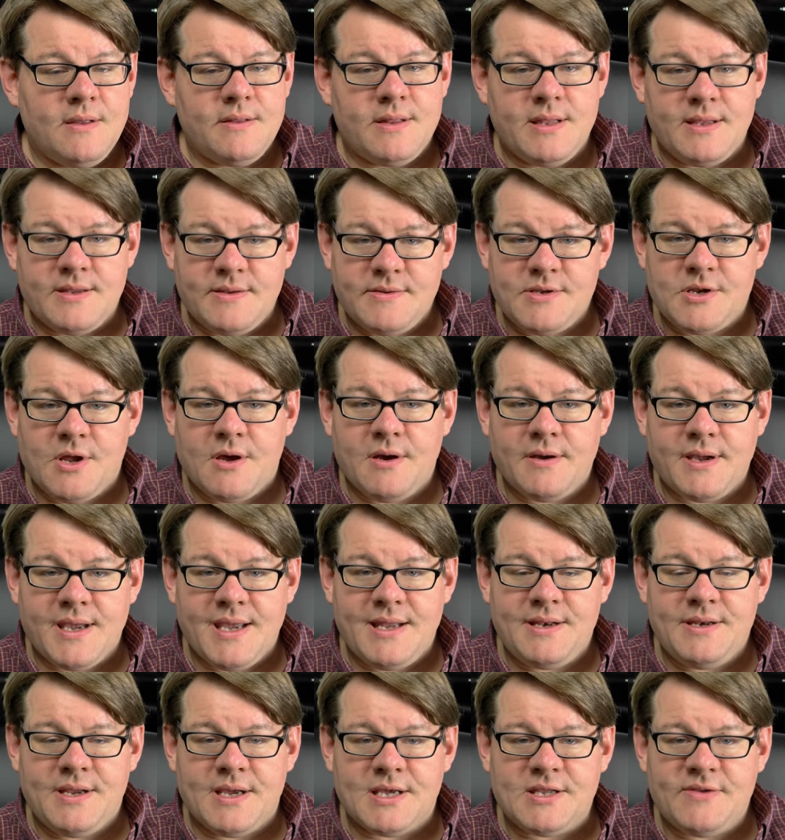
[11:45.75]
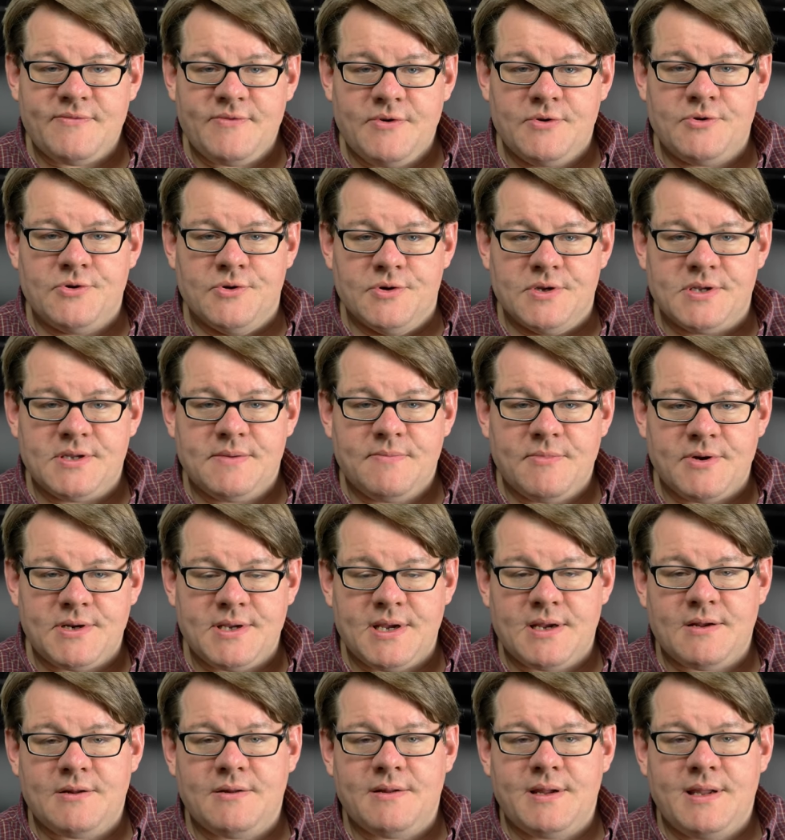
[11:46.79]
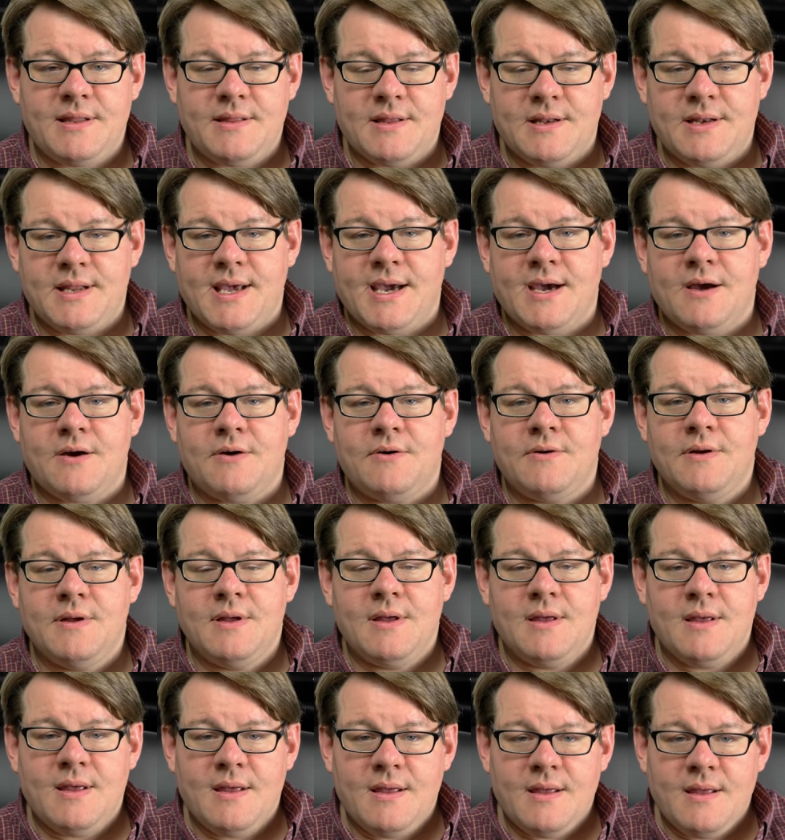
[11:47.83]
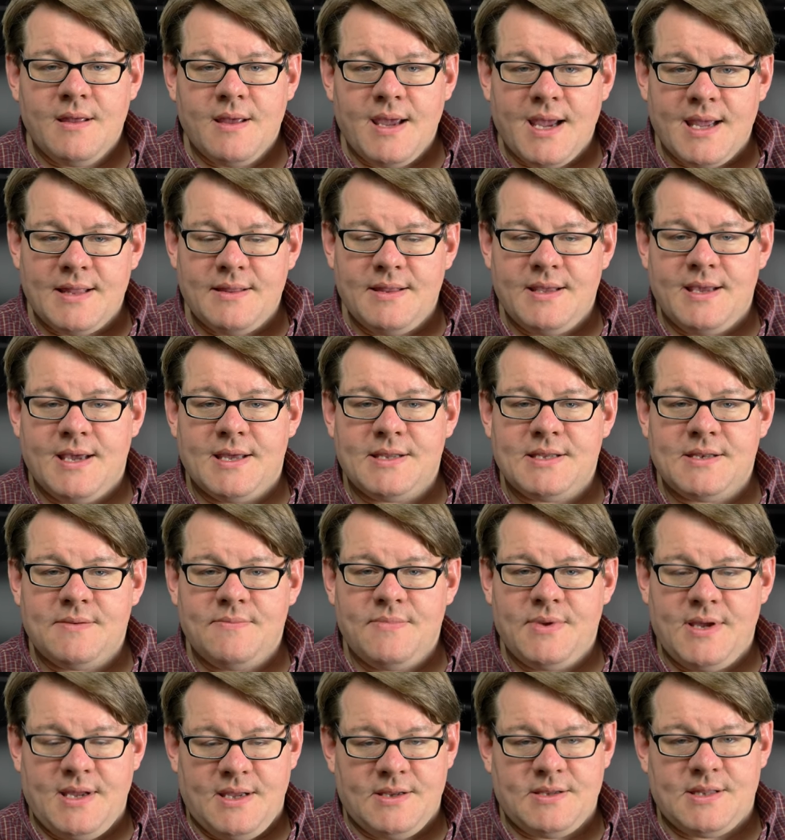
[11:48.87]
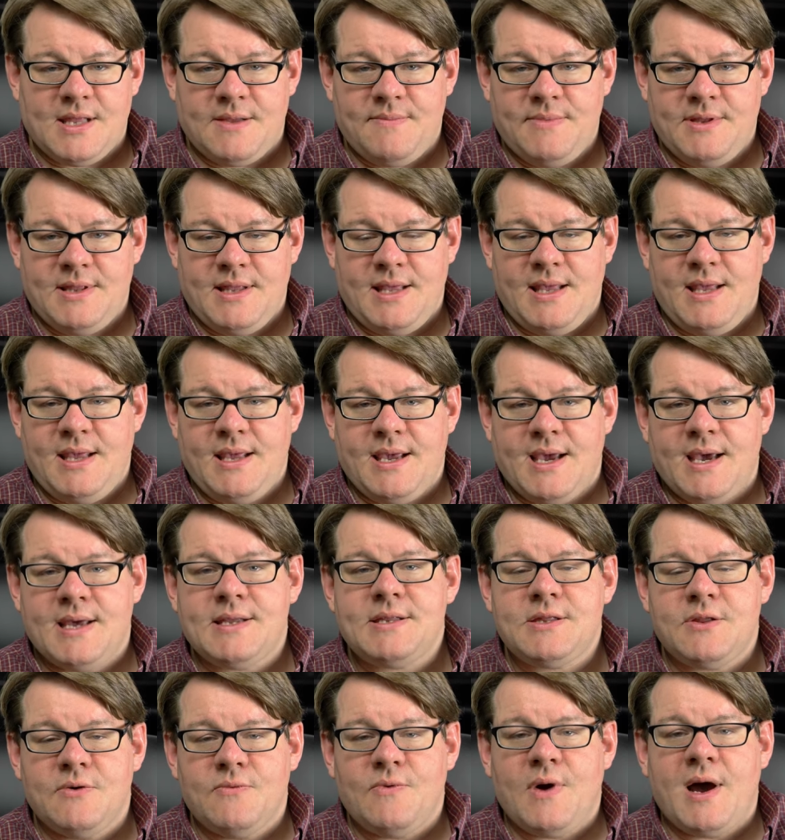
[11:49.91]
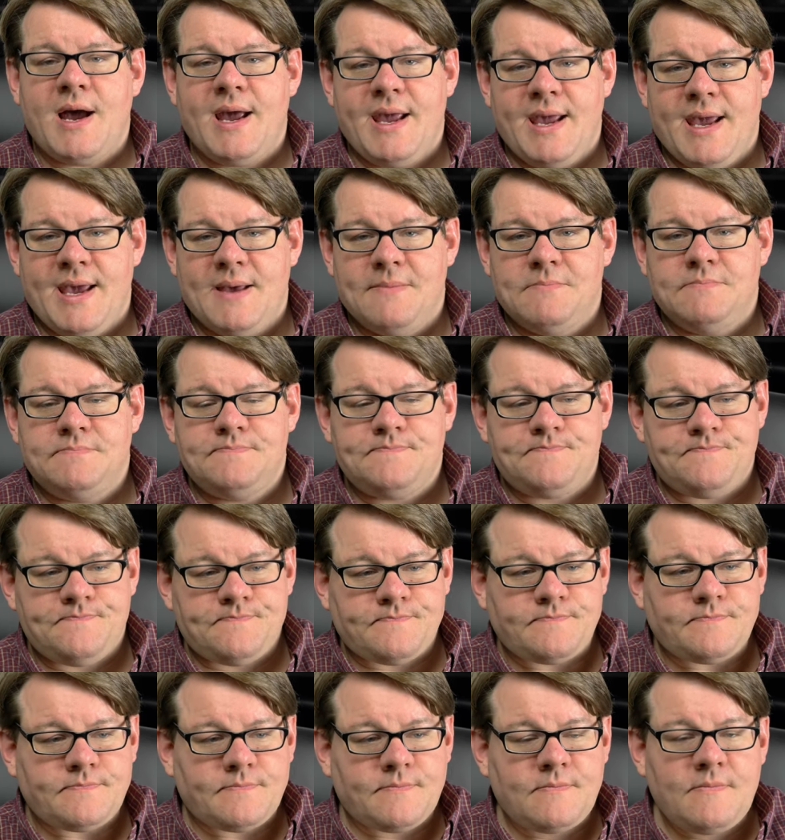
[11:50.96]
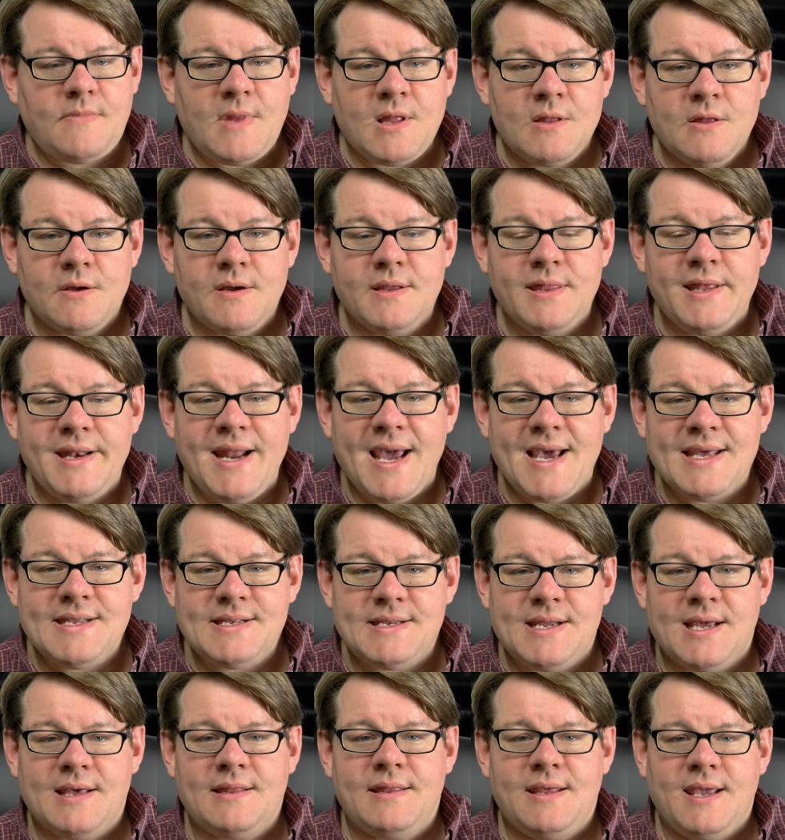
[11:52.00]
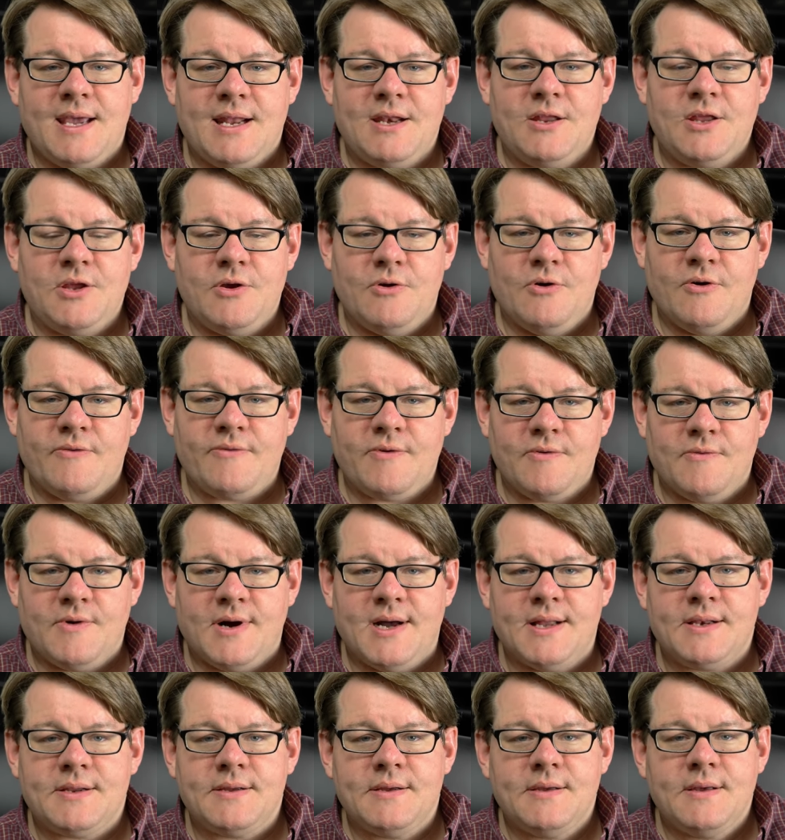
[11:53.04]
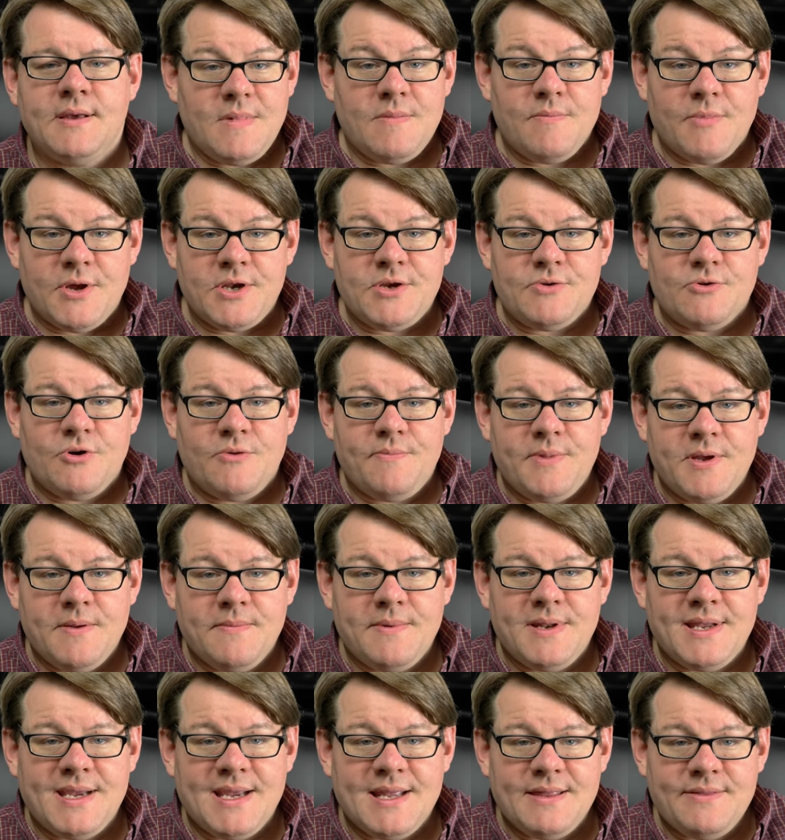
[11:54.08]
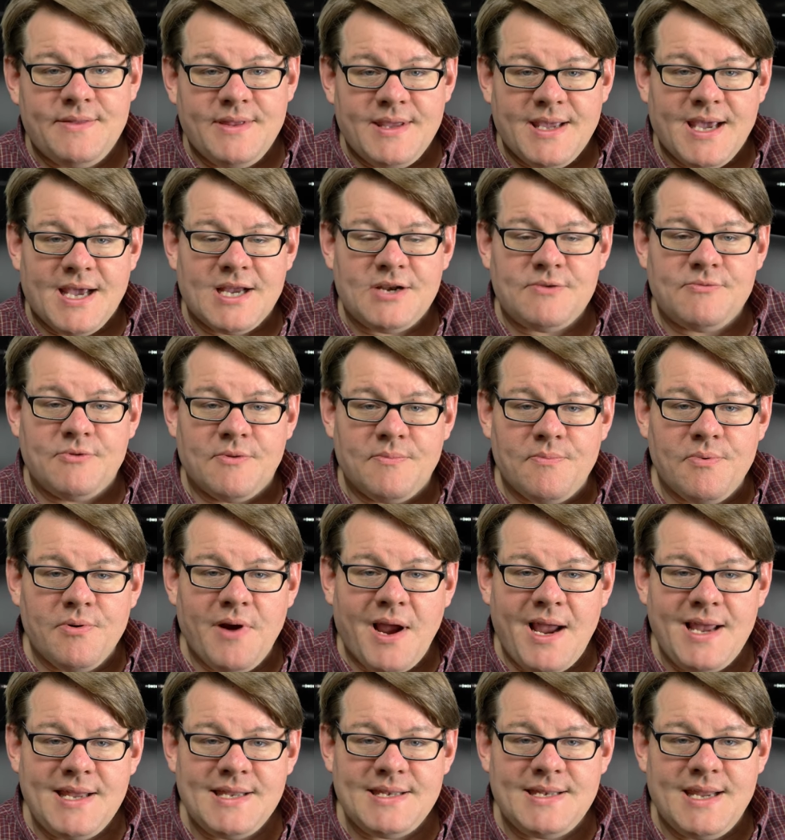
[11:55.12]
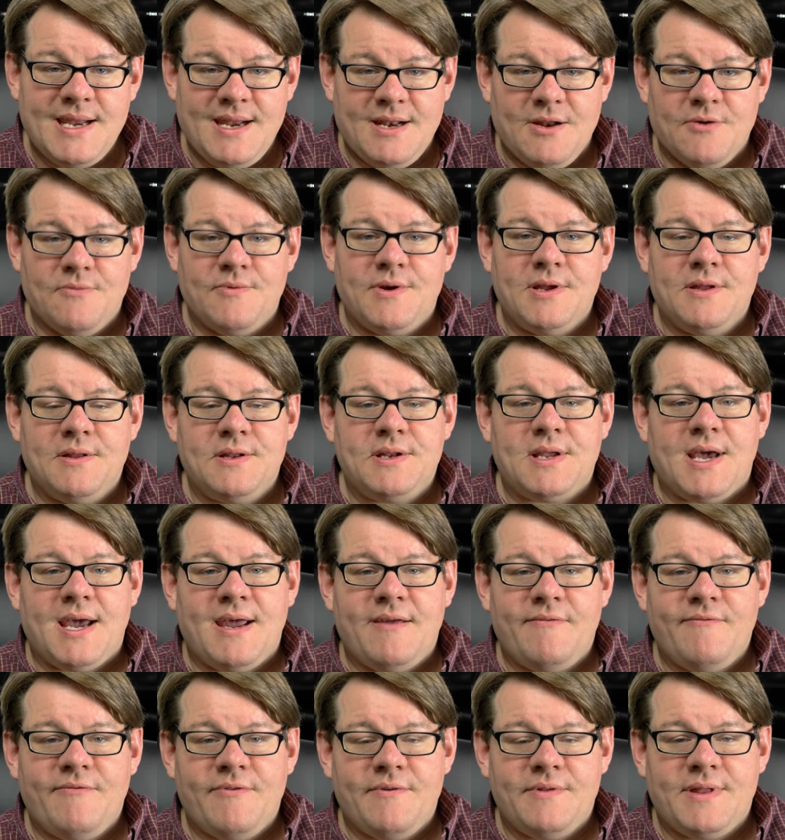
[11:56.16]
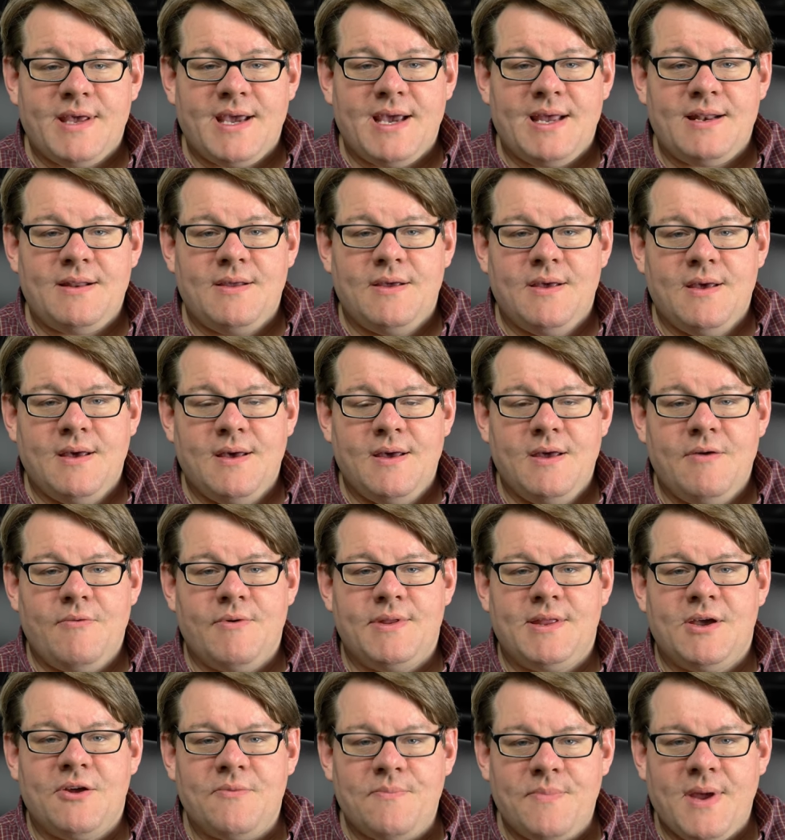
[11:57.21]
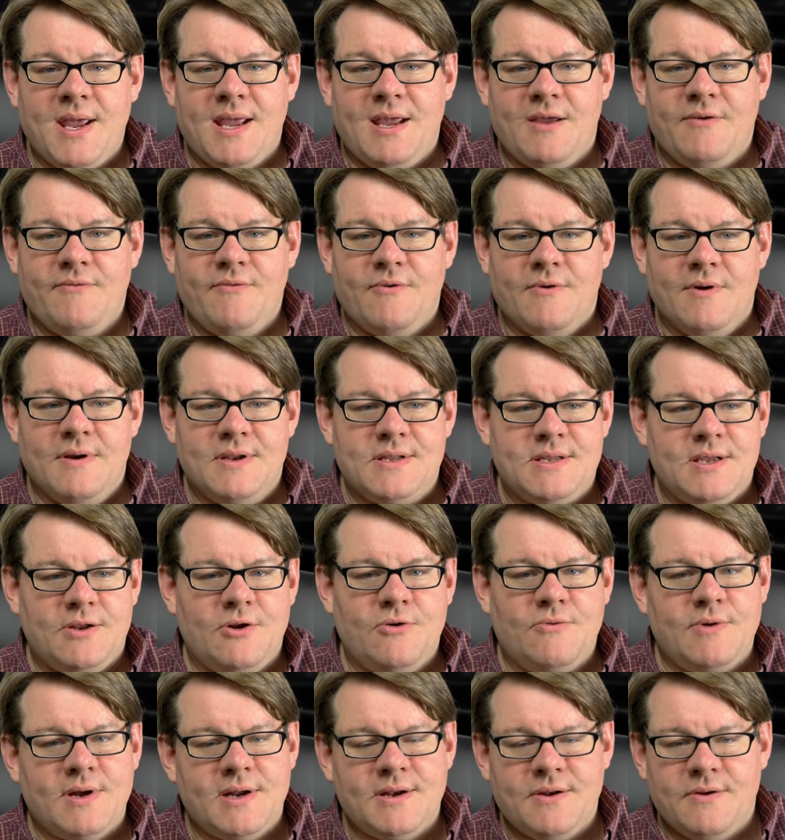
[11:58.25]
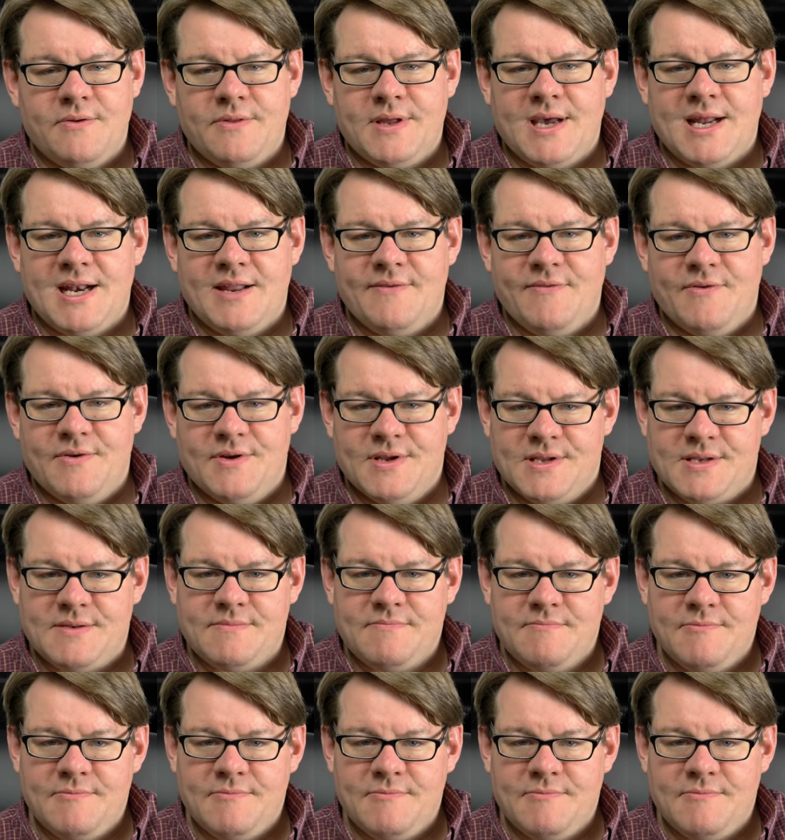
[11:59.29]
the stock index futures, particularly the Dow and the S&P. So that'd be the ES, the YM. Look at the NASDAQ, the NQ if you want. But you won't be able to get the actual price data real time for that without paying for it. So you don't want to do that if you're just